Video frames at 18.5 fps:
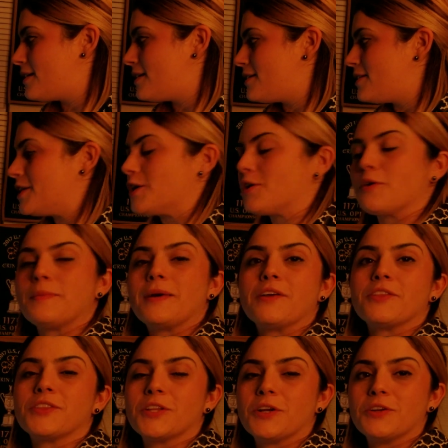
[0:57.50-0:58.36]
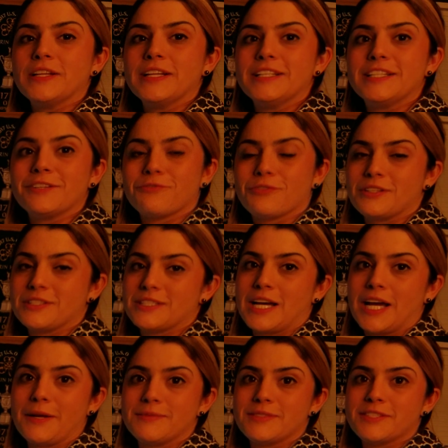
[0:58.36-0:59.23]
There are about 30 different
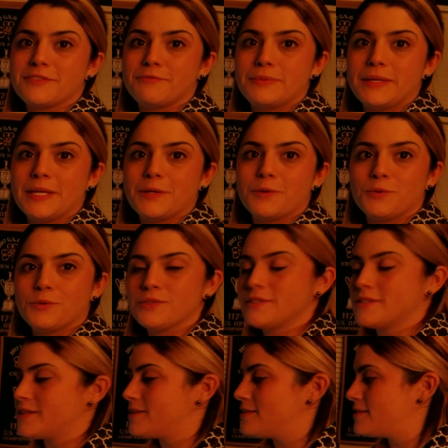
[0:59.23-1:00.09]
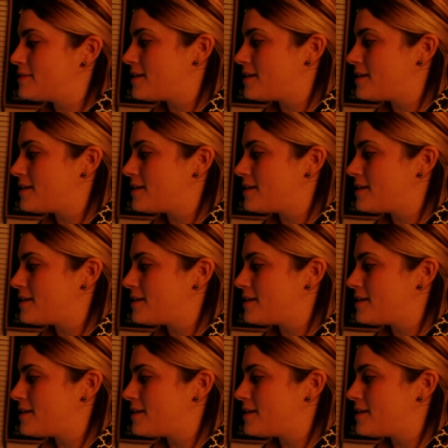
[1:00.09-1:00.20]
types of beagles.